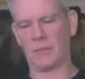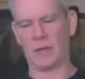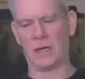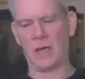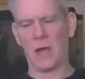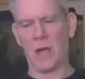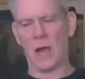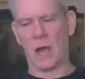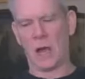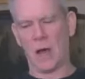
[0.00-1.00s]
But
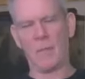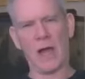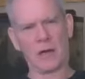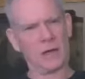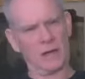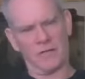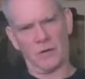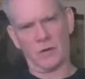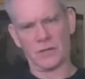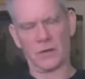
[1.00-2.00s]
I'm not going to
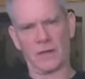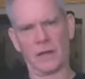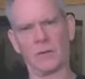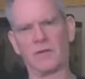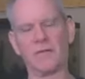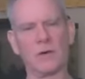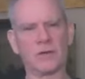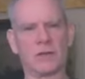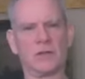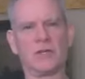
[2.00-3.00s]
focus on that. I want to
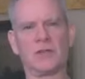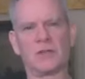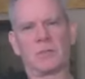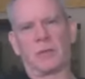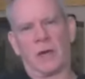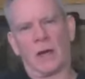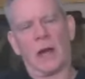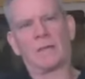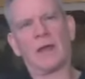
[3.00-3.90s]
focus on Jesus' prayer.